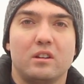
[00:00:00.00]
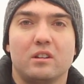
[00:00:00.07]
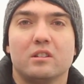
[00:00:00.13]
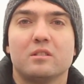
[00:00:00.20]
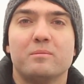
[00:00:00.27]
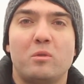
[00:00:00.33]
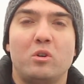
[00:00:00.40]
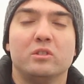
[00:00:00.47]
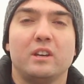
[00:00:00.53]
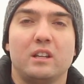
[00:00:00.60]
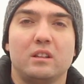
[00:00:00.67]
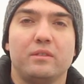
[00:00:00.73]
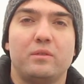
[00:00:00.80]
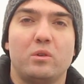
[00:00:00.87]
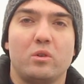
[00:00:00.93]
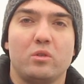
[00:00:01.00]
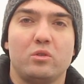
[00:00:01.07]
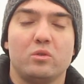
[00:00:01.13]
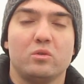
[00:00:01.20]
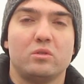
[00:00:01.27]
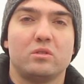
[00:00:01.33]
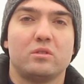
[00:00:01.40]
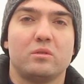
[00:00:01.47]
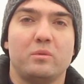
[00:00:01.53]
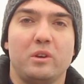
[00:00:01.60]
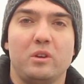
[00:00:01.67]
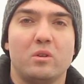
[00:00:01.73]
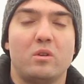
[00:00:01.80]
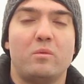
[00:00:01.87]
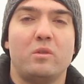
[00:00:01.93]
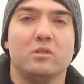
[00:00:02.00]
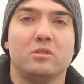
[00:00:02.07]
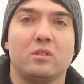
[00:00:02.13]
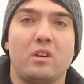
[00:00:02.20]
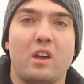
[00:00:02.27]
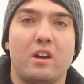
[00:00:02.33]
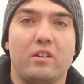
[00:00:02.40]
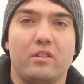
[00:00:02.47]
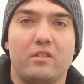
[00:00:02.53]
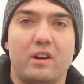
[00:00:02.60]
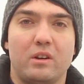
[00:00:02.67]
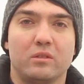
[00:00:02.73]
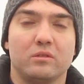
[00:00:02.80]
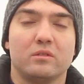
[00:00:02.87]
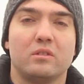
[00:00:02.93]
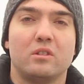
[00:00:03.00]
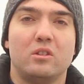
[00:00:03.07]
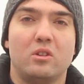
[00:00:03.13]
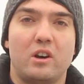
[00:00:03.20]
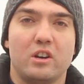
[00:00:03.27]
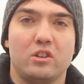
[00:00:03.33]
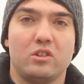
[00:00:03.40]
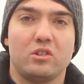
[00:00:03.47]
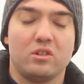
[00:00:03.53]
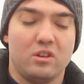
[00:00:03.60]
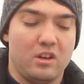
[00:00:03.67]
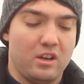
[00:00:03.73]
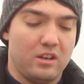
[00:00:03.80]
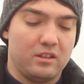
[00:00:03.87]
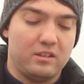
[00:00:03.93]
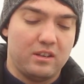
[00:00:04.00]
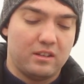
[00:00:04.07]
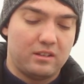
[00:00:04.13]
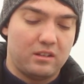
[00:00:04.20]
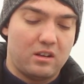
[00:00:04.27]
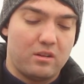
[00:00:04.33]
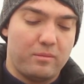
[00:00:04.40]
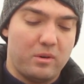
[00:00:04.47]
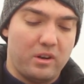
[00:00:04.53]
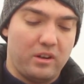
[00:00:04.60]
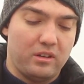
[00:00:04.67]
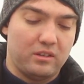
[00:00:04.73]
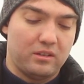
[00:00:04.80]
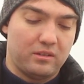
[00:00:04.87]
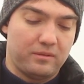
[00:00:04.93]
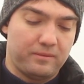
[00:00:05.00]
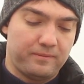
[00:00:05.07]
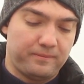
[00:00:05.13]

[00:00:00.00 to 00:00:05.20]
small daily photo shoots where you don't want to carry around large DSLR bodies.